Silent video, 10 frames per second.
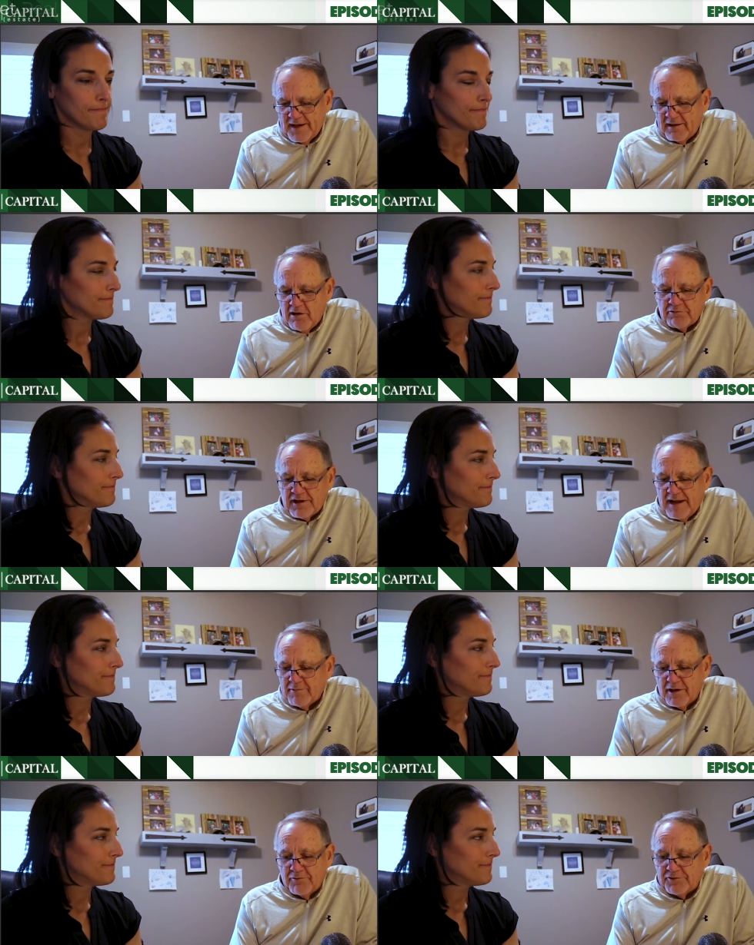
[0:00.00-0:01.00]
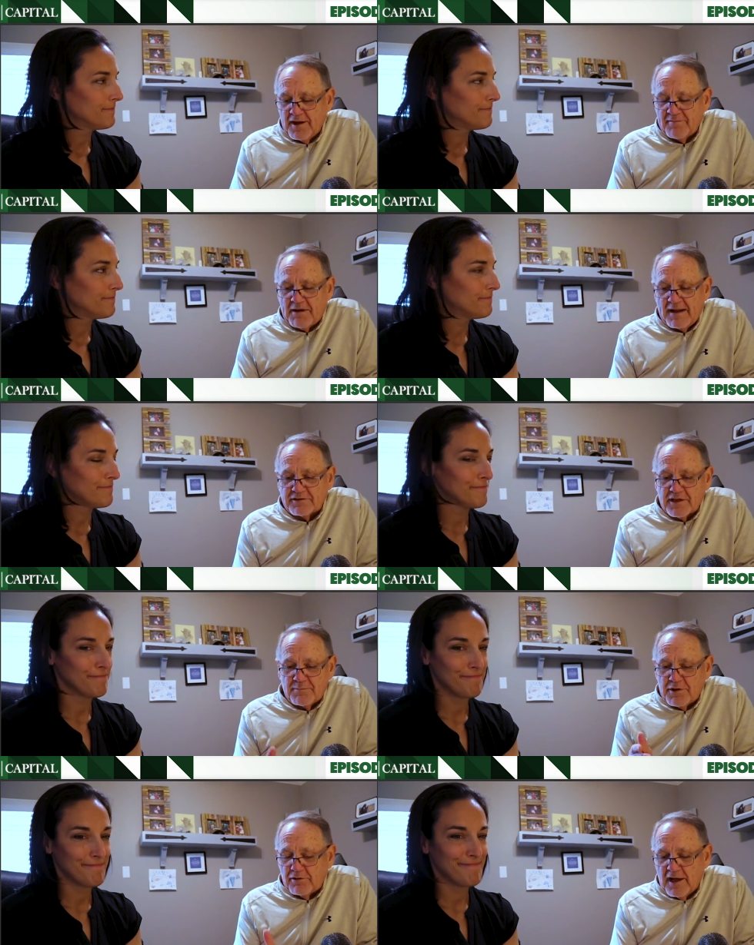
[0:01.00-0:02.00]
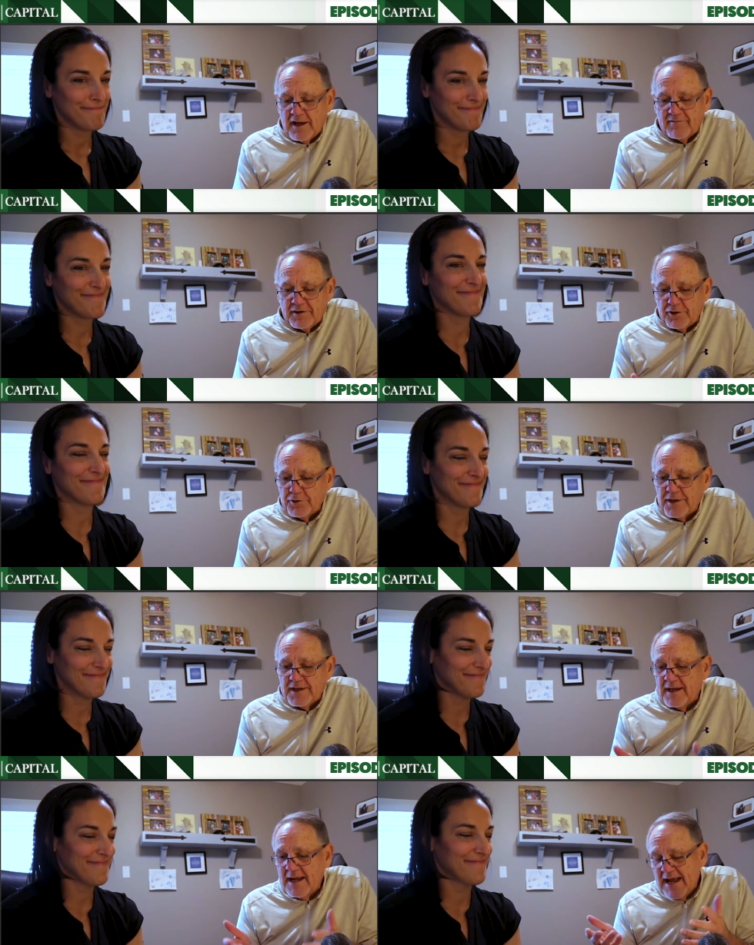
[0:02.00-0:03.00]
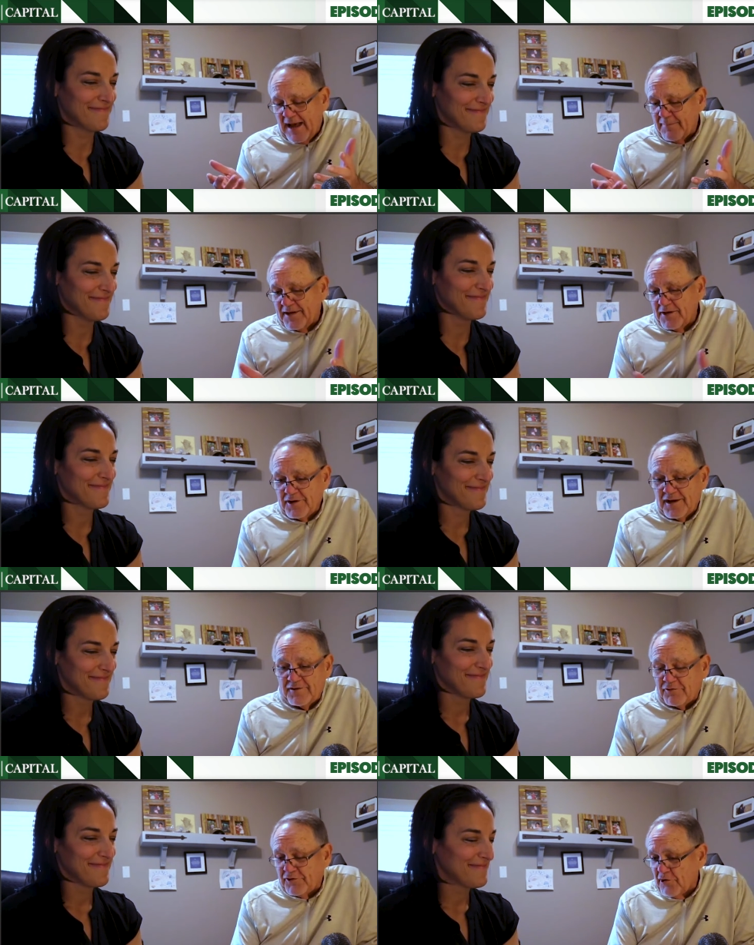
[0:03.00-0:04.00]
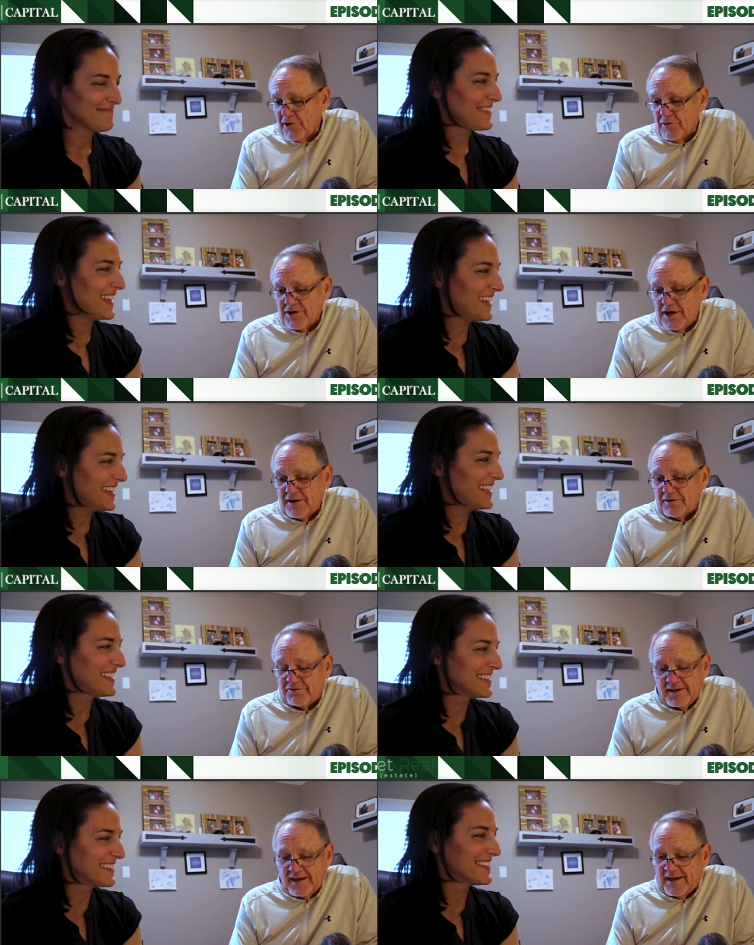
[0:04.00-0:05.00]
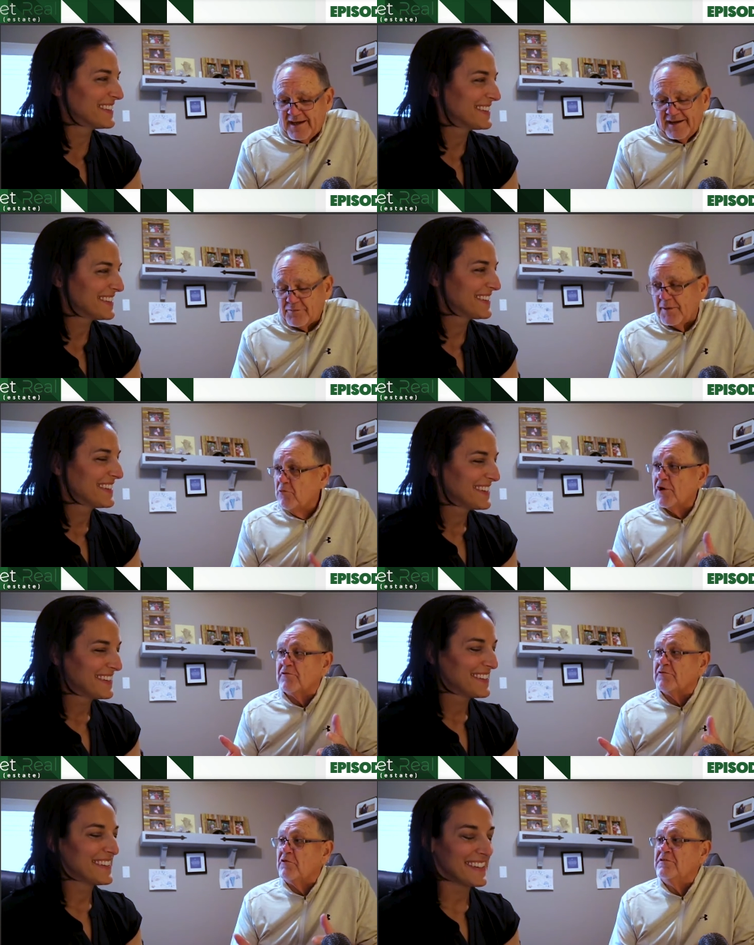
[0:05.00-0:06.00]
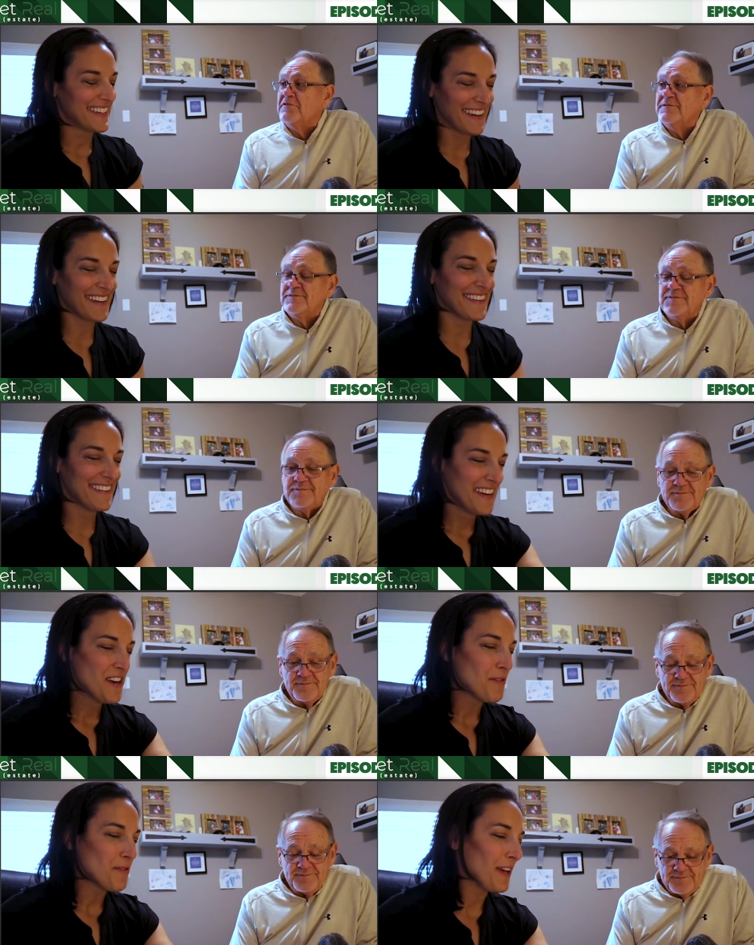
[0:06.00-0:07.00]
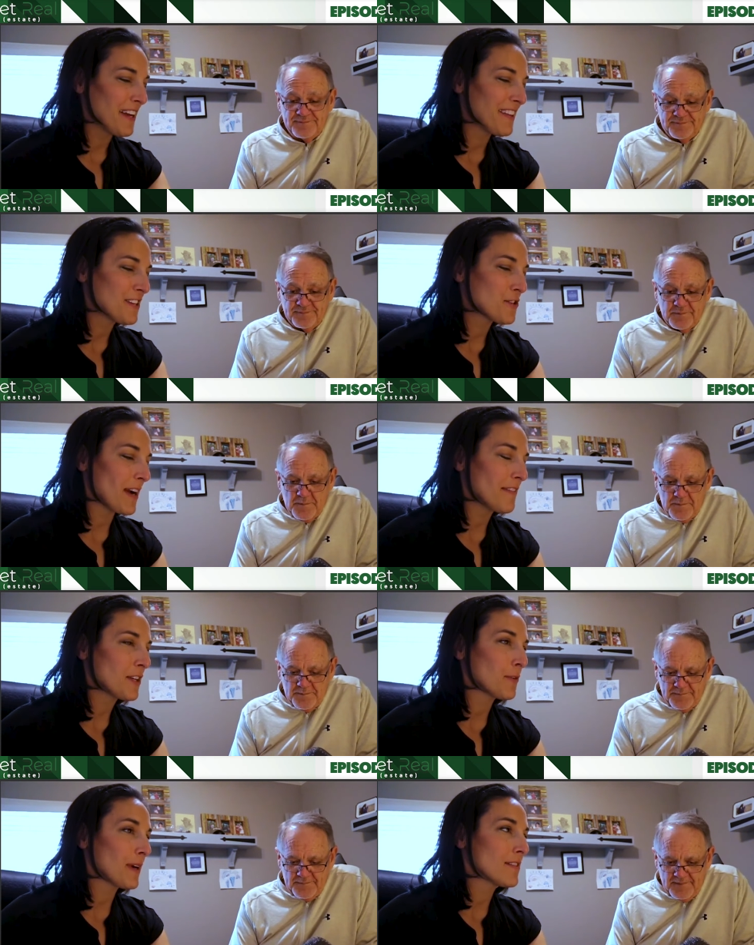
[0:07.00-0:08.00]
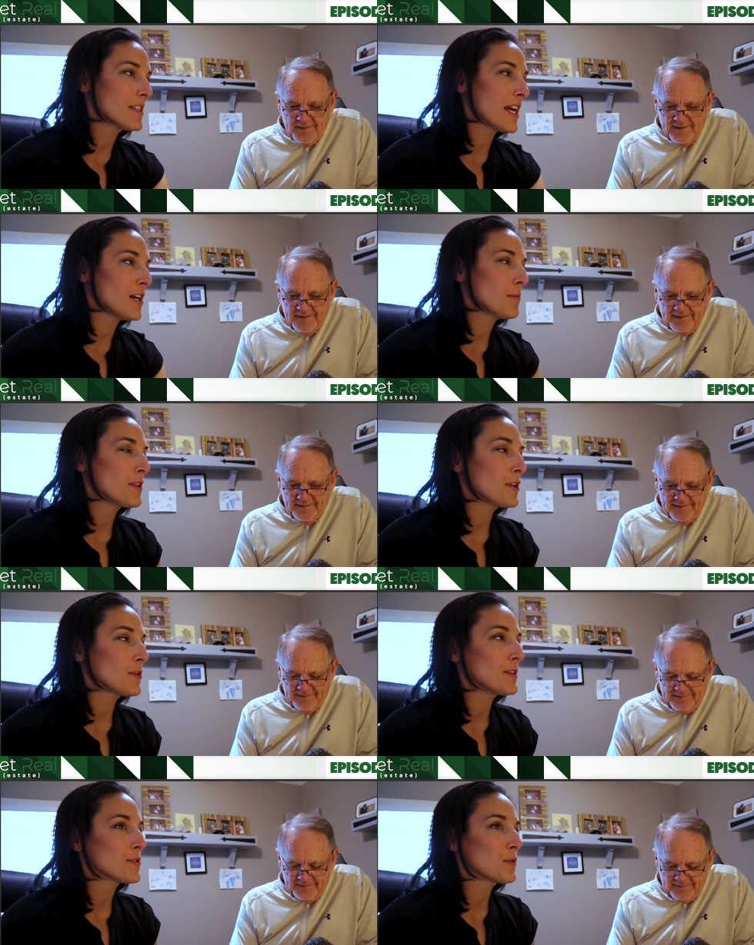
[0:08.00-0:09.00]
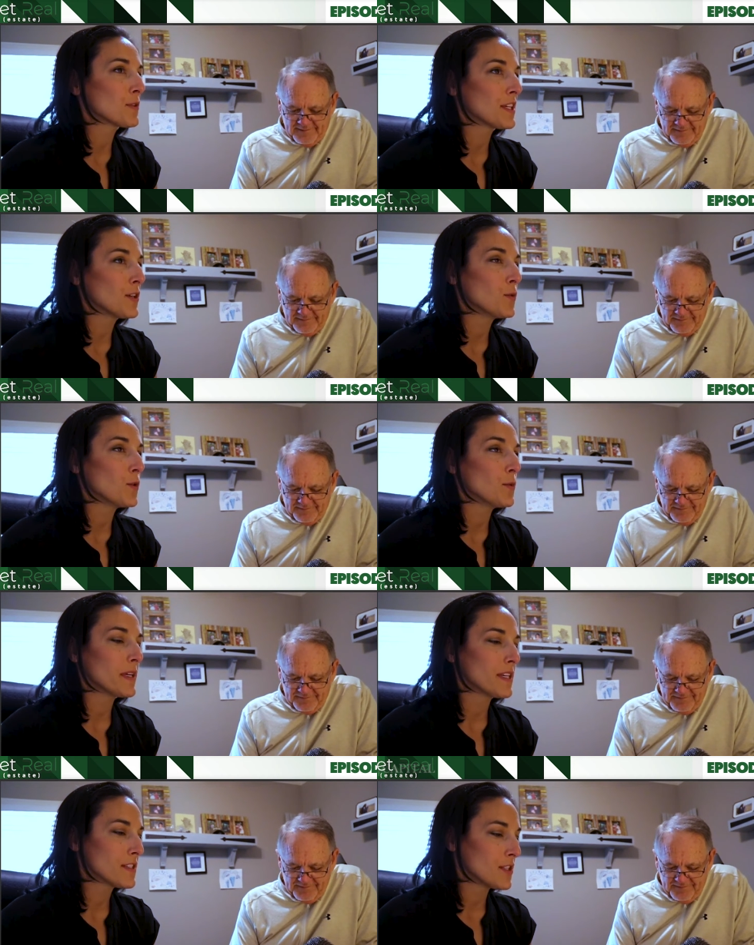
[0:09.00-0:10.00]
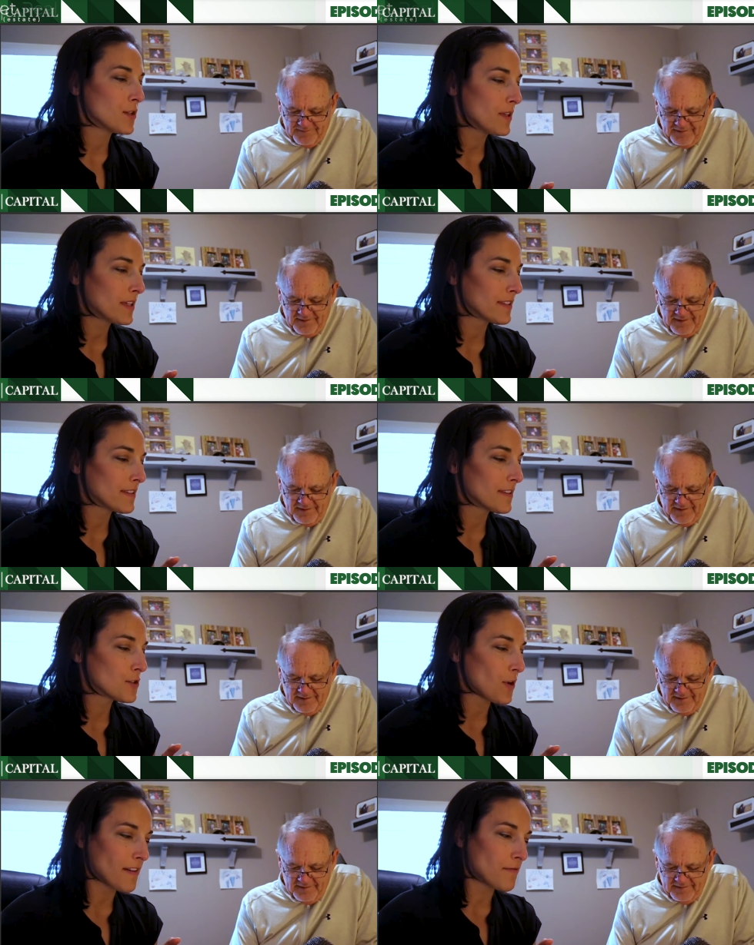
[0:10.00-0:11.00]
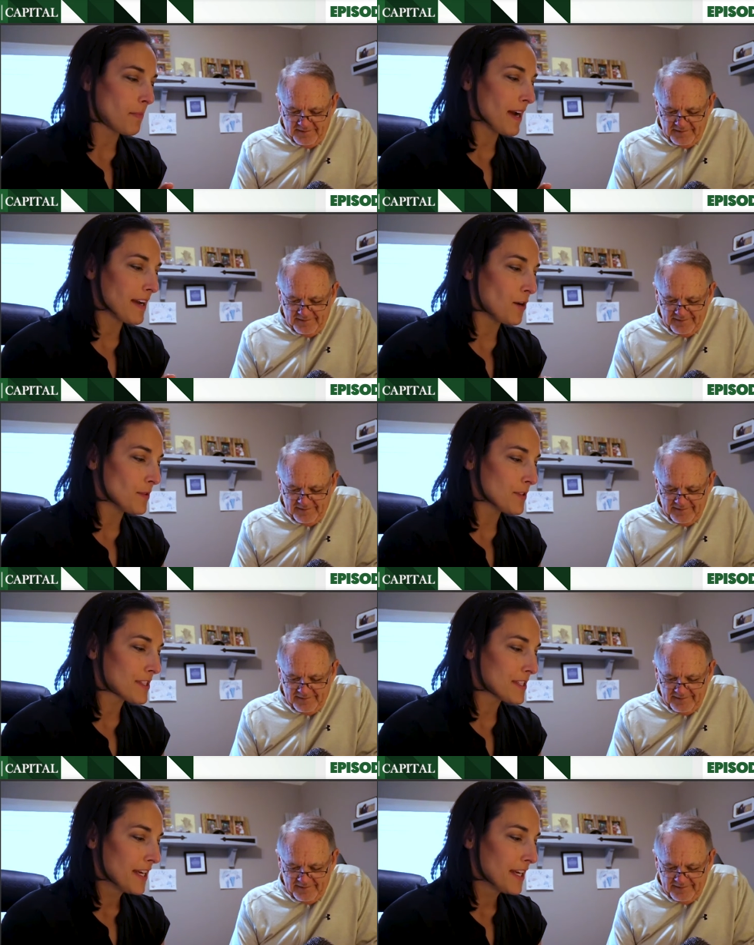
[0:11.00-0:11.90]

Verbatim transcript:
Speaker 1: a long time ago, son, find something you love and do it. I've been doing this for thirty-one years, and it's been wonderful.
Speaker 2: Yeah. Well, I think driving around town with you is really cool because you can drive by almost